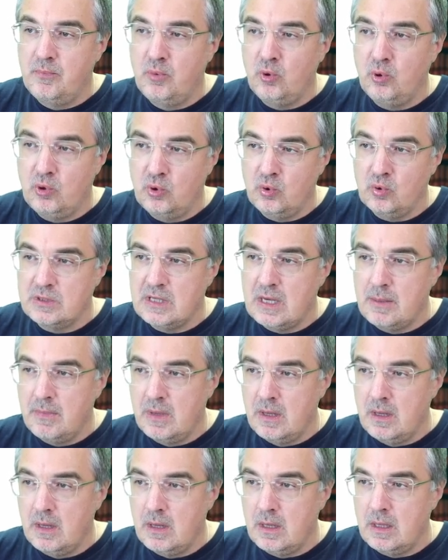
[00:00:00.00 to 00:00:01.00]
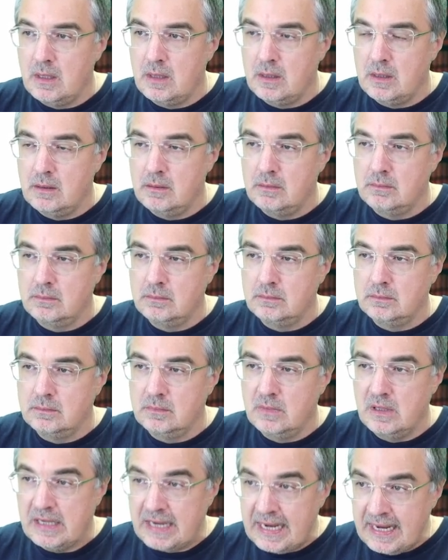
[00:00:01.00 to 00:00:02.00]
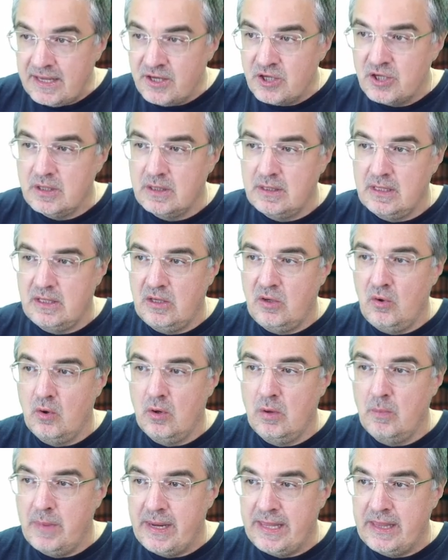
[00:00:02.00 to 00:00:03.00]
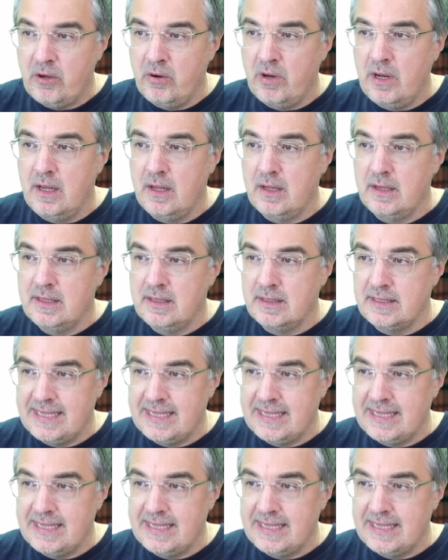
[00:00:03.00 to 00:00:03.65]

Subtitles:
put to some range that you manually